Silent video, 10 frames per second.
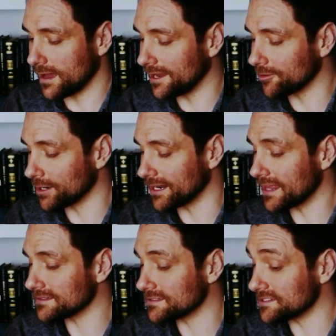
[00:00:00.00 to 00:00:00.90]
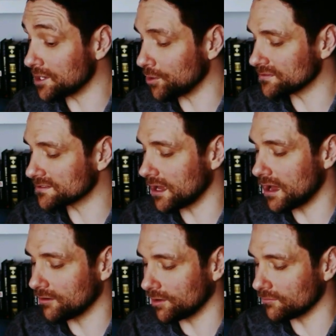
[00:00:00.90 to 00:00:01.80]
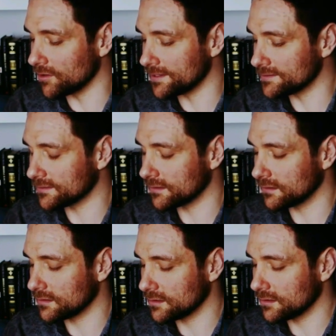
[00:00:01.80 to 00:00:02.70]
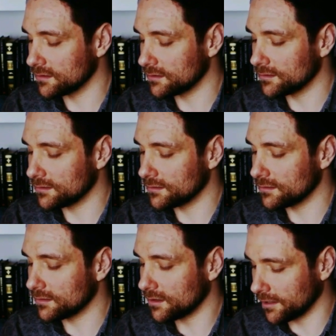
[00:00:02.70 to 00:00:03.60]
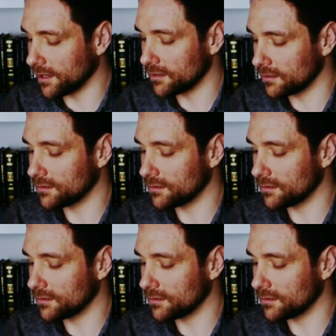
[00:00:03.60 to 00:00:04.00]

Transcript: heroine glances at the old scar on her wrist. "Okay."